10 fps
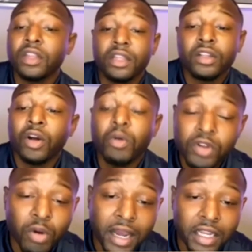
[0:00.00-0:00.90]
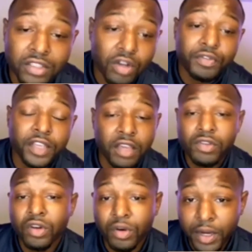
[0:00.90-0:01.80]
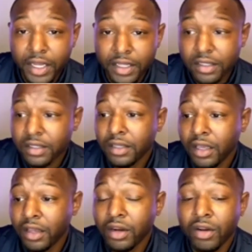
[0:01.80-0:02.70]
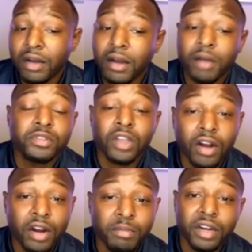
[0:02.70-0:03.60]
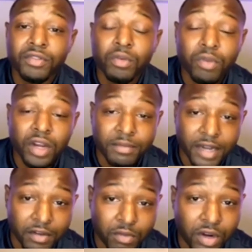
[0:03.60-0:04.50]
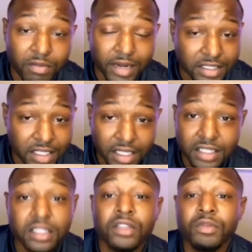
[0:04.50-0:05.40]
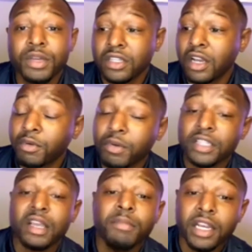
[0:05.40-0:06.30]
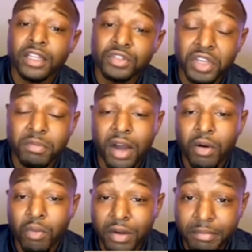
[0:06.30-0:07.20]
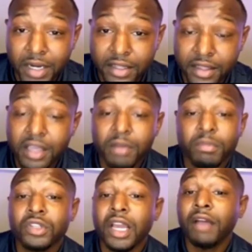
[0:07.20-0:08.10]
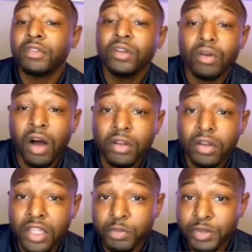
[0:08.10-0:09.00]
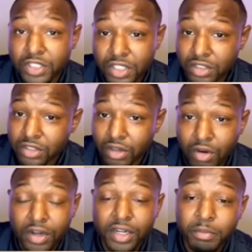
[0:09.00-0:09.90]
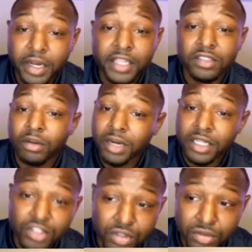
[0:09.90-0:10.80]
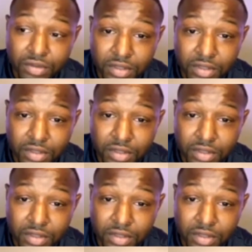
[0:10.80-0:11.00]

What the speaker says: nobody's going to forgive you on the rent. I'm sorry, but if you're one of my tenants and you miss a couple of rents, I may let you get by 1 month, but you have to know all the legal procedures are going into place on month 2.